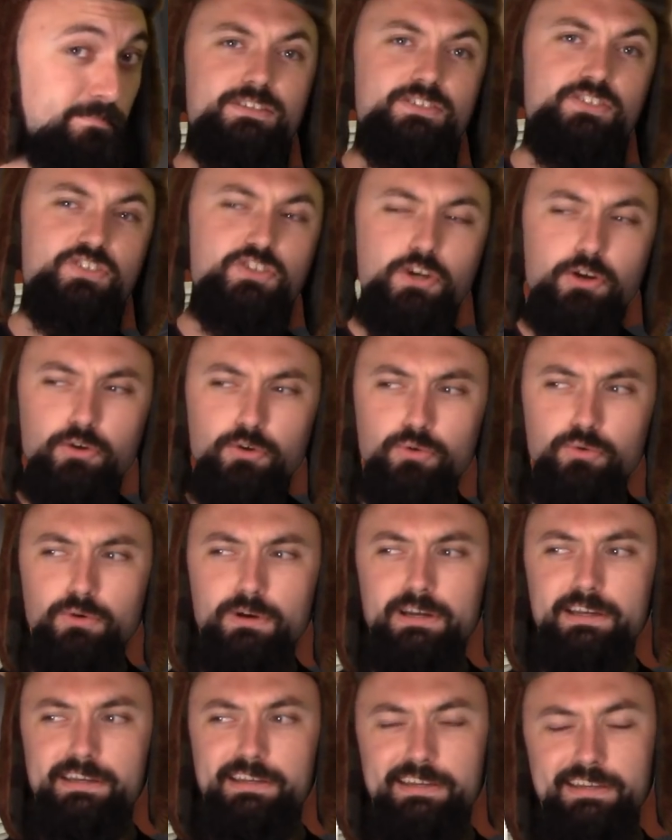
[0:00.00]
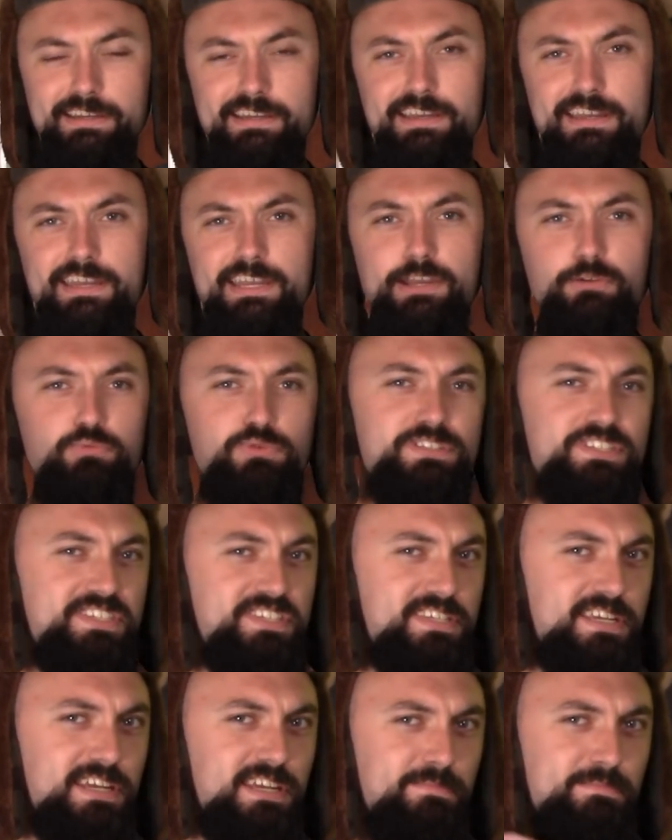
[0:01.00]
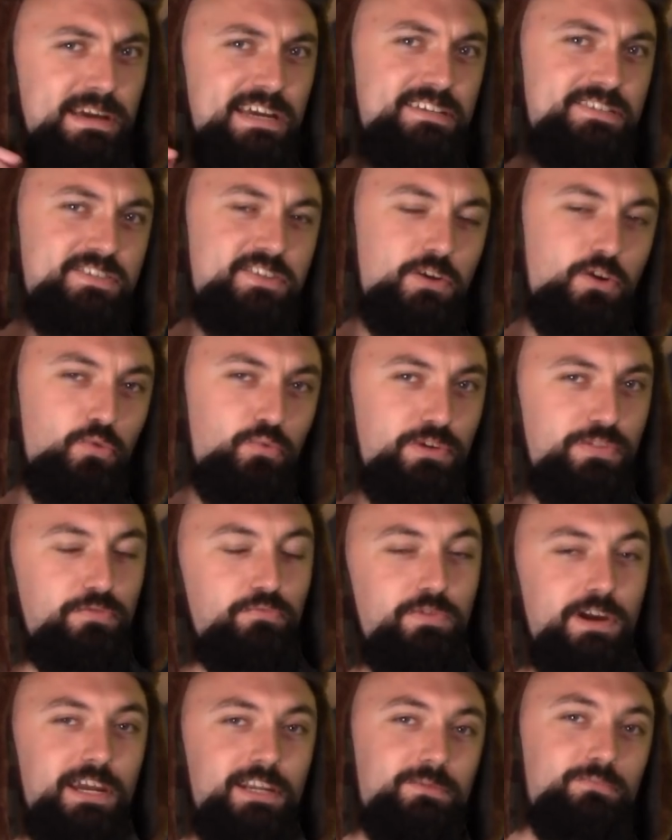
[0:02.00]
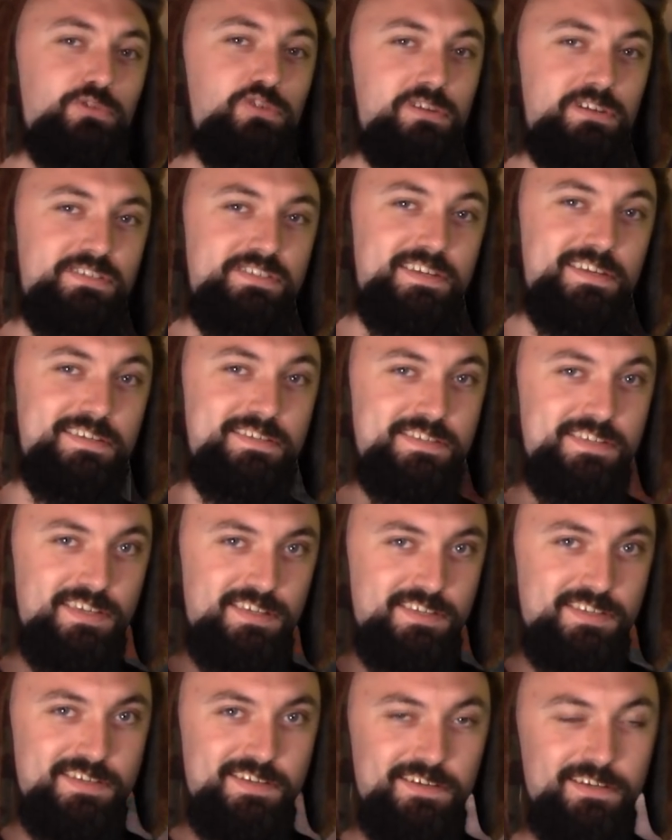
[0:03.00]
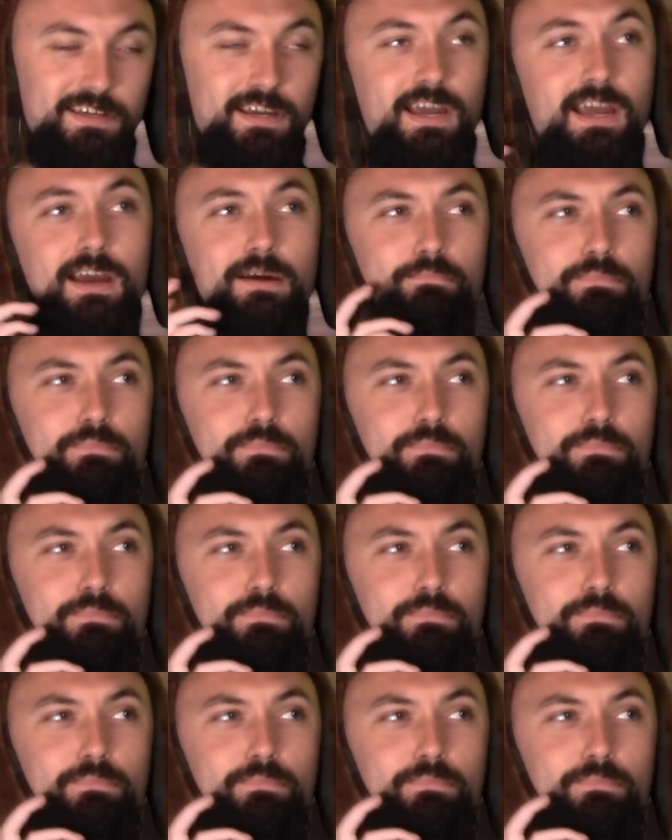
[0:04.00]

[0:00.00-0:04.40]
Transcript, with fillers: So, it would seem as though with random crits existing,